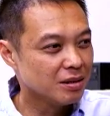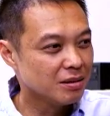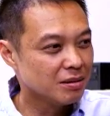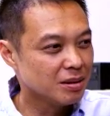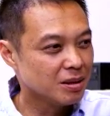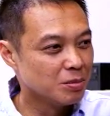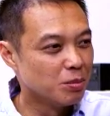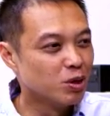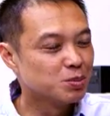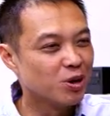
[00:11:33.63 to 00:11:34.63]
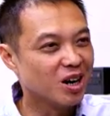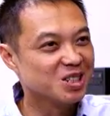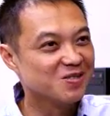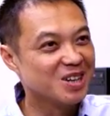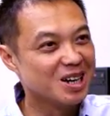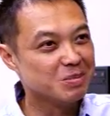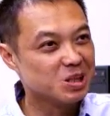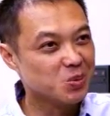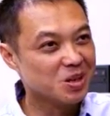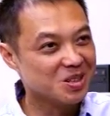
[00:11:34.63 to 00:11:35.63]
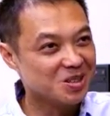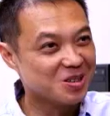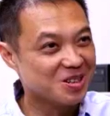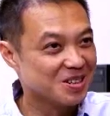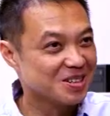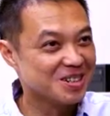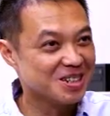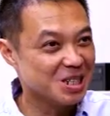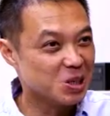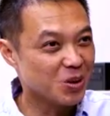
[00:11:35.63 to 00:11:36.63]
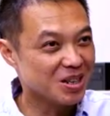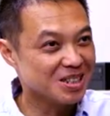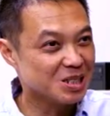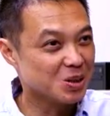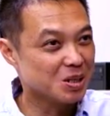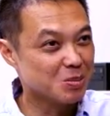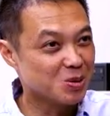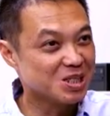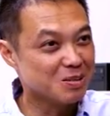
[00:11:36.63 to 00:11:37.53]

the most productive time is when you're in the early 20s when you're most